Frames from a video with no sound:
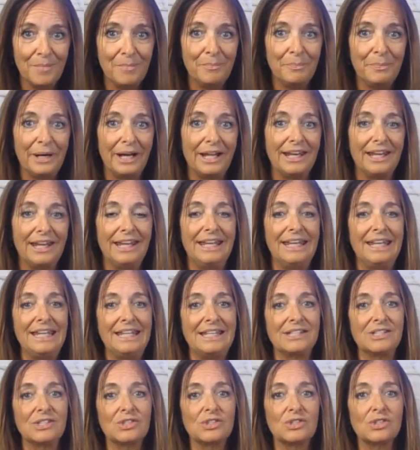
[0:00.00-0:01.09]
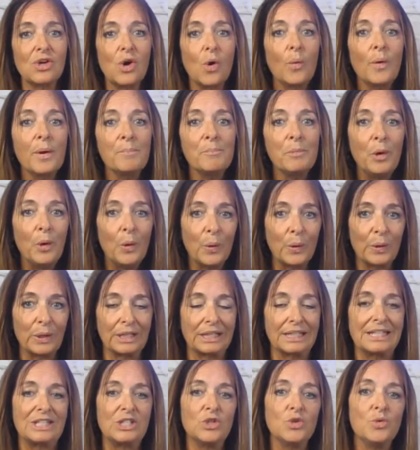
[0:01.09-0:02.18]
but it is so
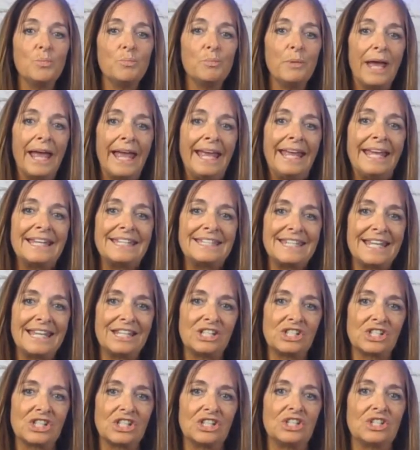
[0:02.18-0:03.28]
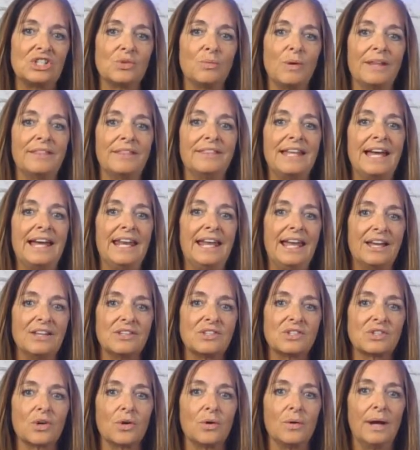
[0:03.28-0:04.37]
important to pay attention to what that
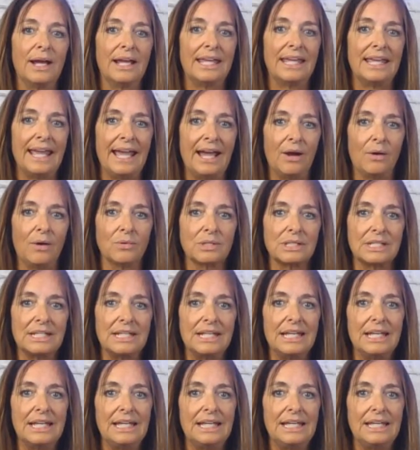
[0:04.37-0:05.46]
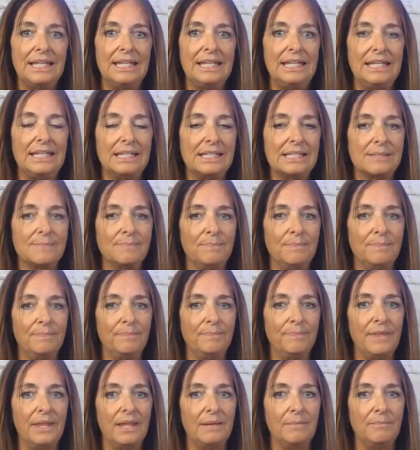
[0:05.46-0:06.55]
escrow account is
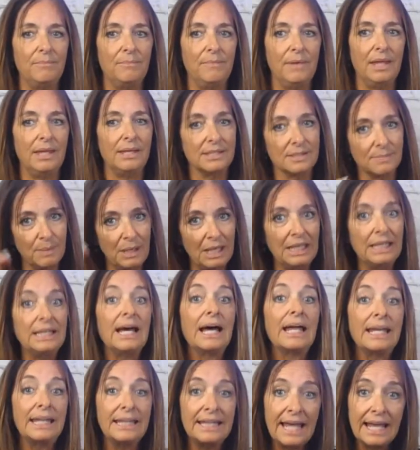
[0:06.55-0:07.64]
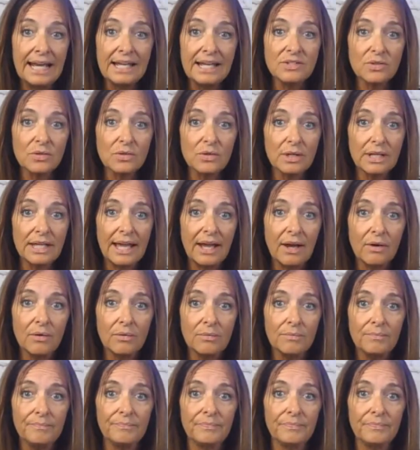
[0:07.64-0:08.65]
being done in that escrow account